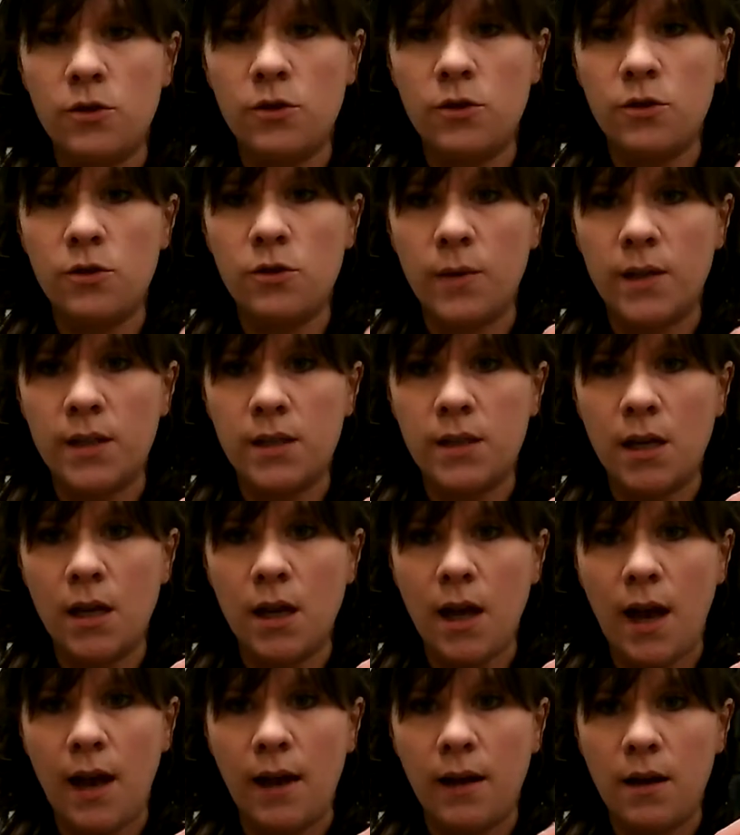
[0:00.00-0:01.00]
the
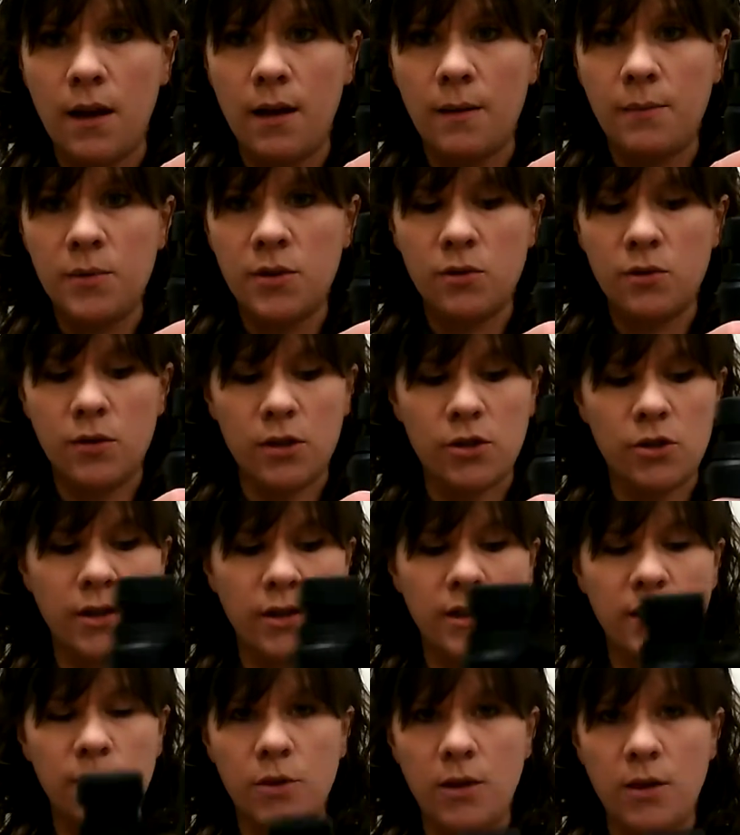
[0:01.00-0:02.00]
twisting eye cups or
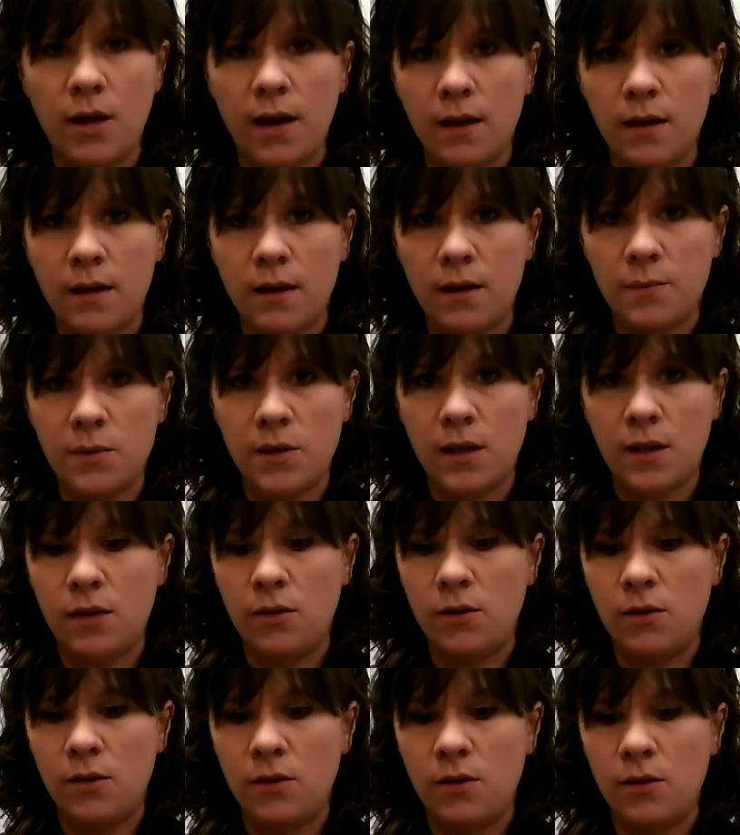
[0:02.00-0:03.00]
adjustable eye cups that
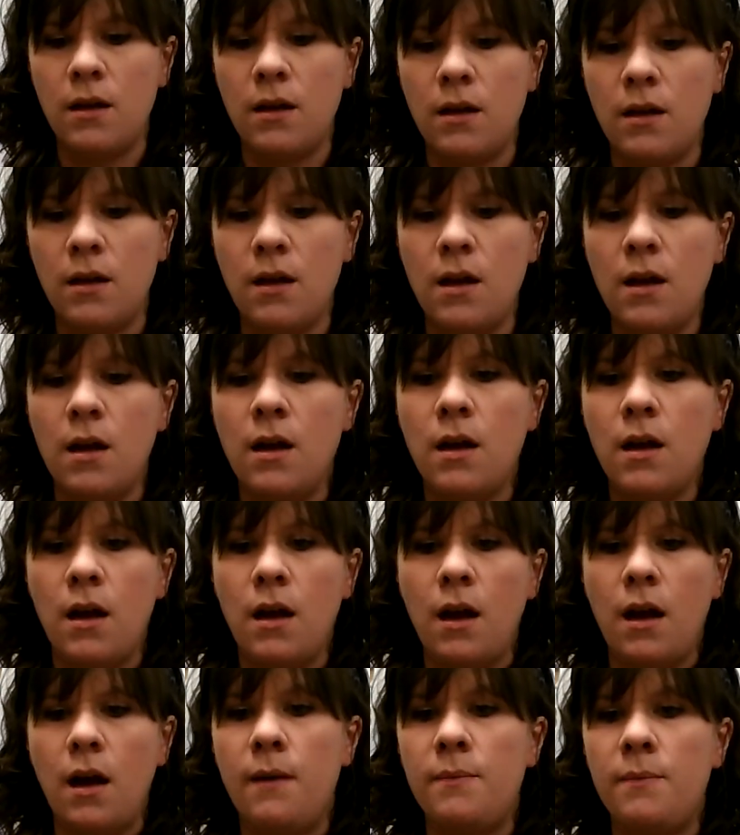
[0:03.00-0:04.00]
you can tell,
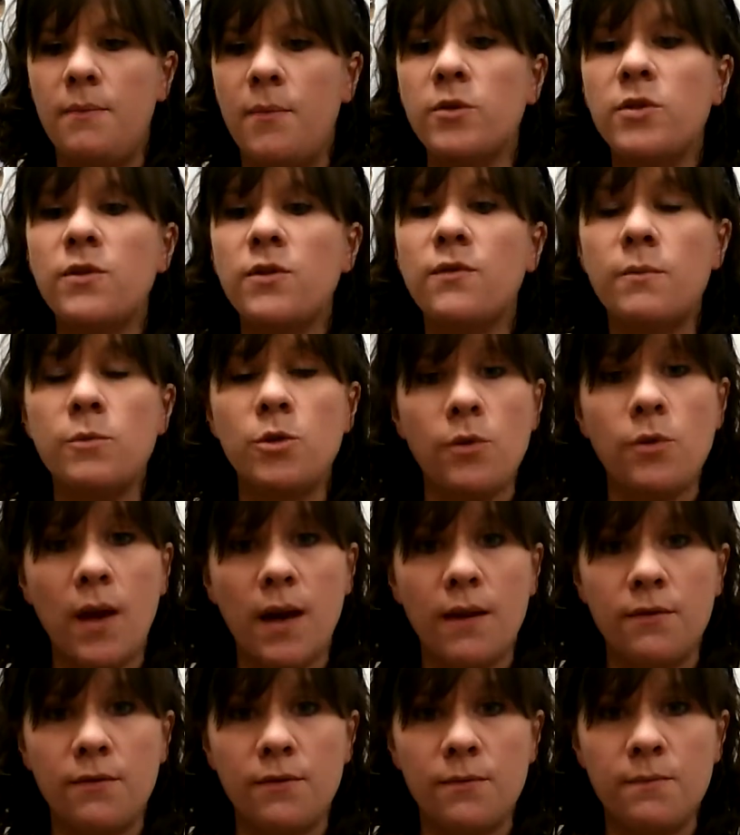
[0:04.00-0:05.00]
most of them do
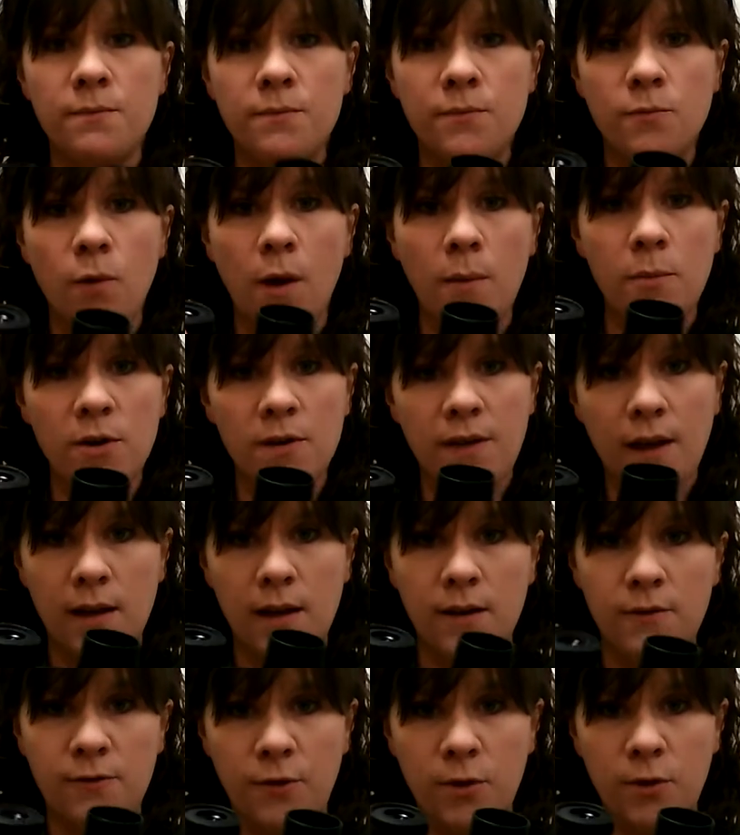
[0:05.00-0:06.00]
have rubber that
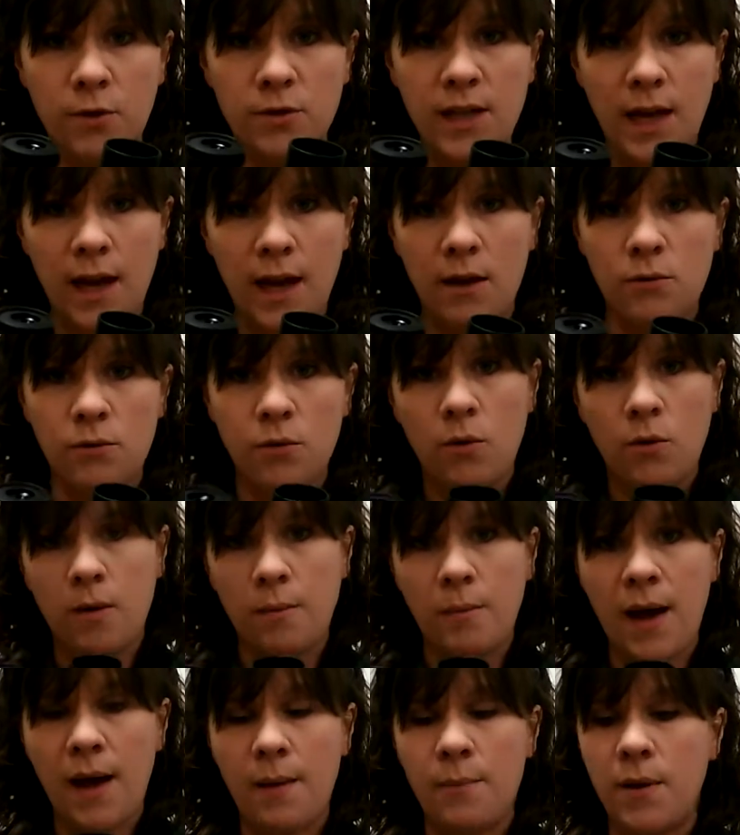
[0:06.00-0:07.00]
can fold down or
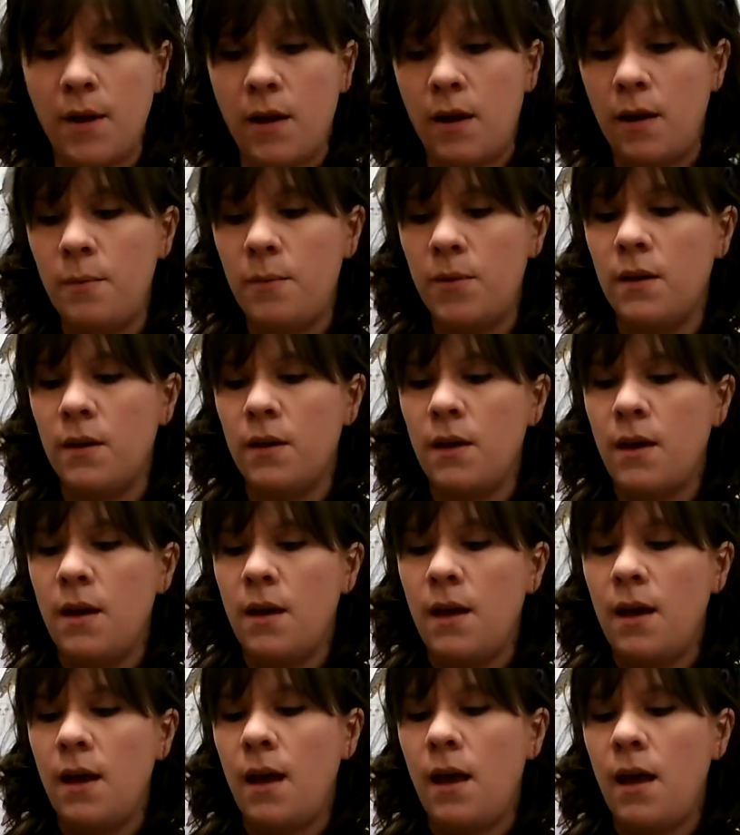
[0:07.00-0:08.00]
pop up.
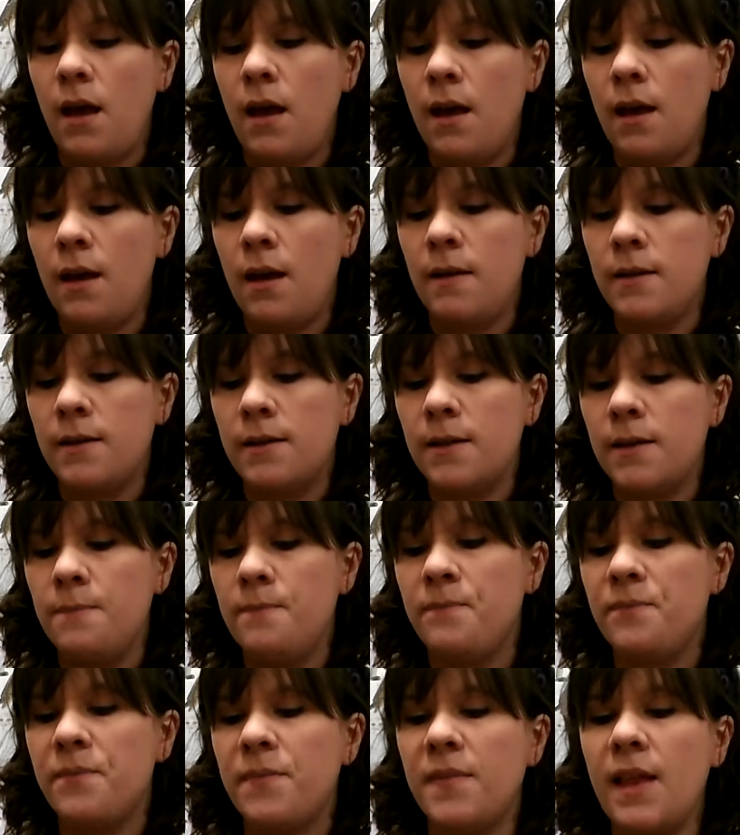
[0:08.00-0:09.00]
And
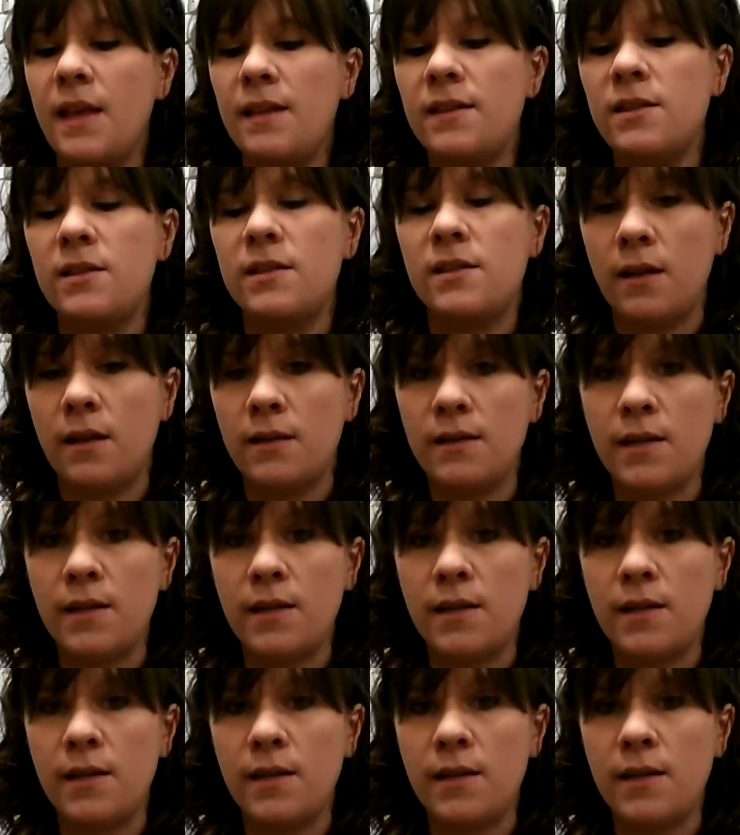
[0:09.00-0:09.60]
this does